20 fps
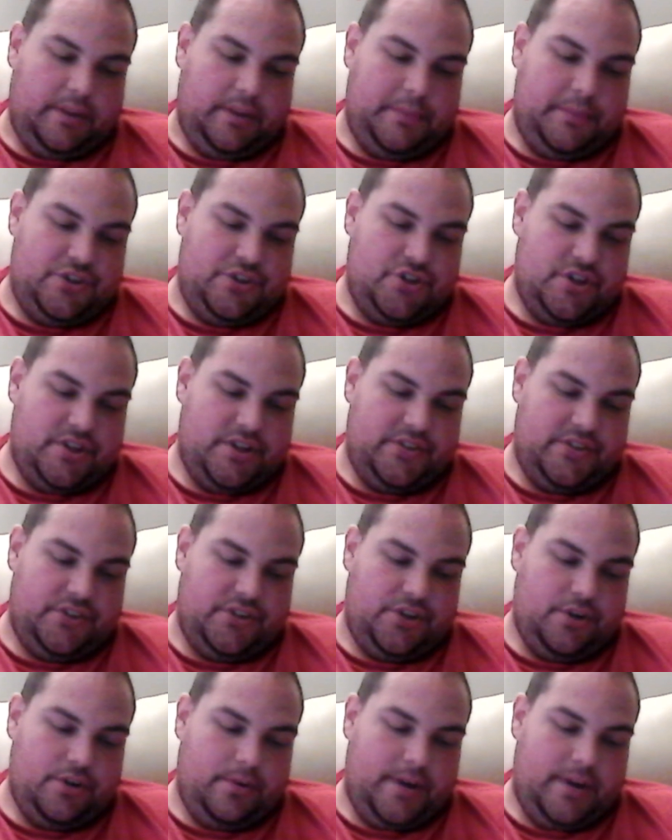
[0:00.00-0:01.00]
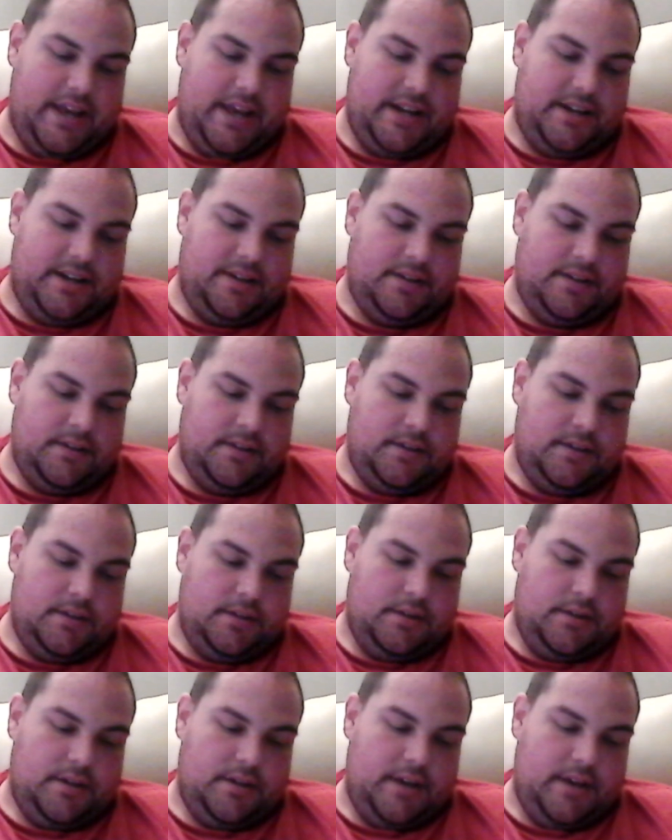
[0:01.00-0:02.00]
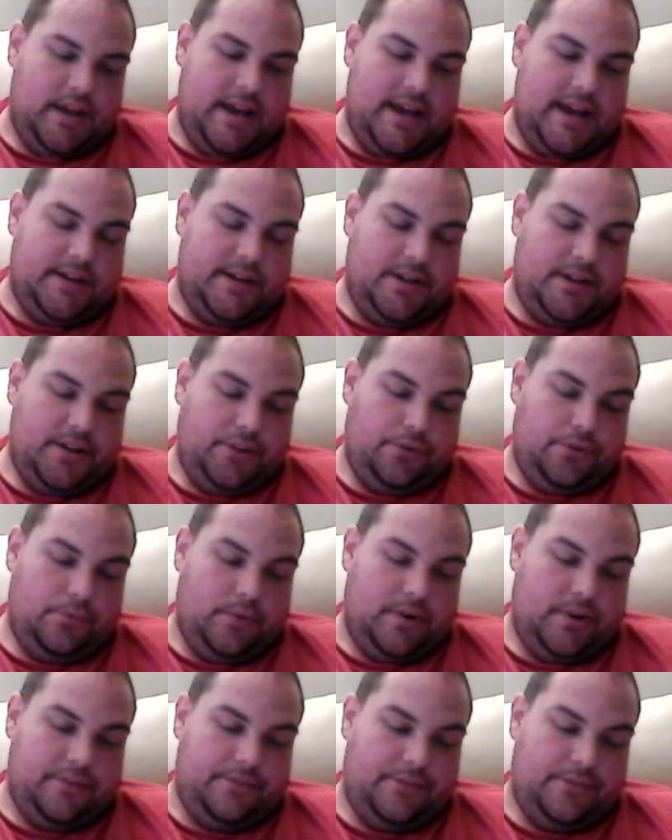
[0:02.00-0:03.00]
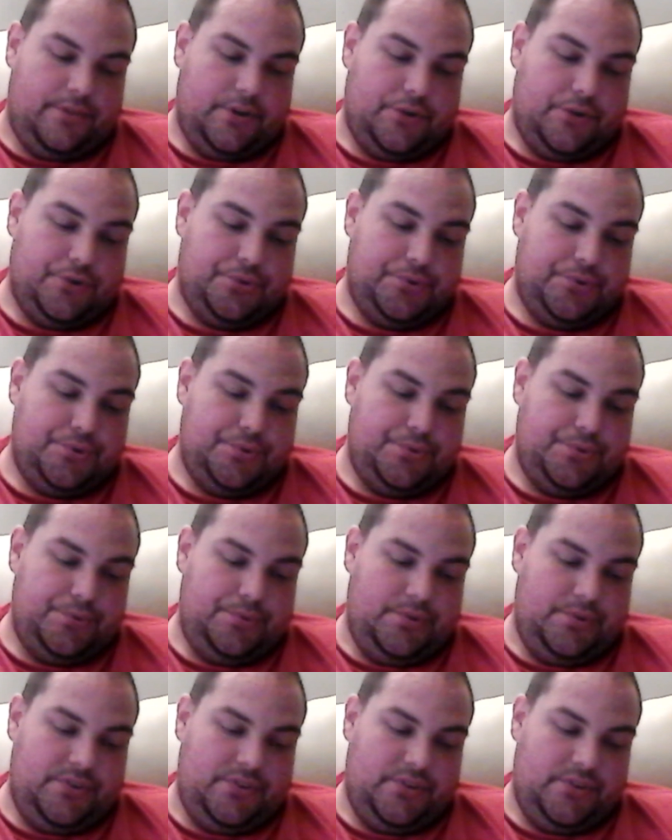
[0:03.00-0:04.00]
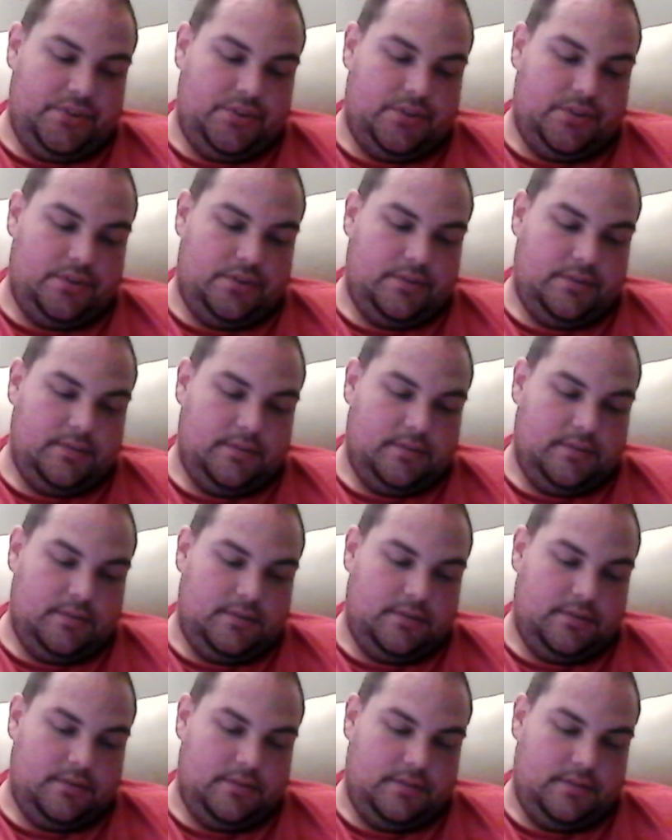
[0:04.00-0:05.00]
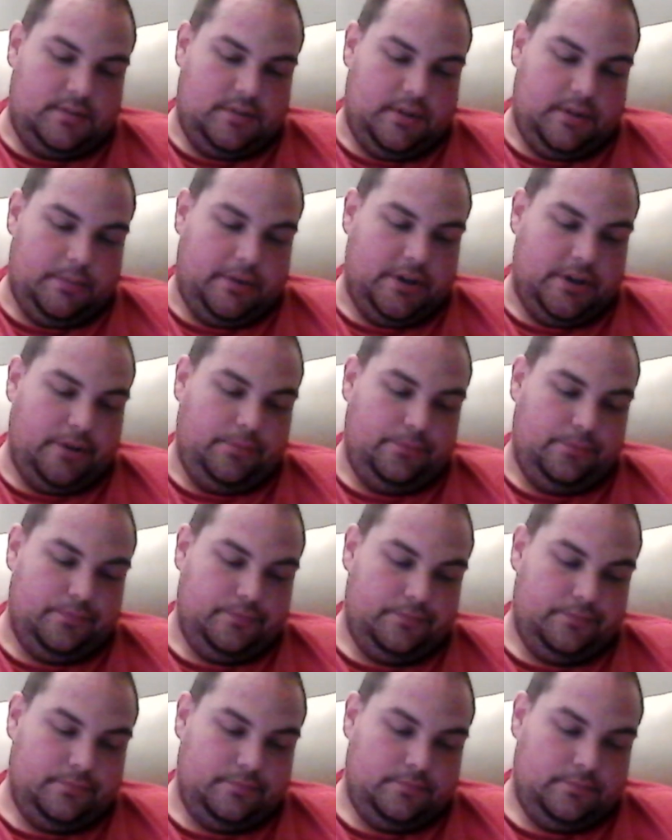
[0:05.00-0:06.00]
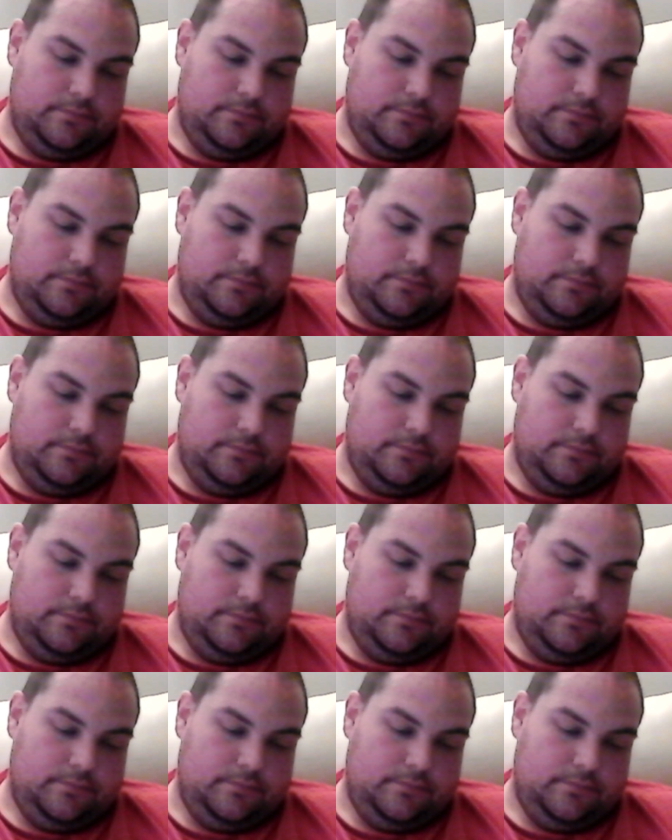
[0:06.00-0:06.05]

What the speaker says: So let me just go ahead and add another one of those. Here we go.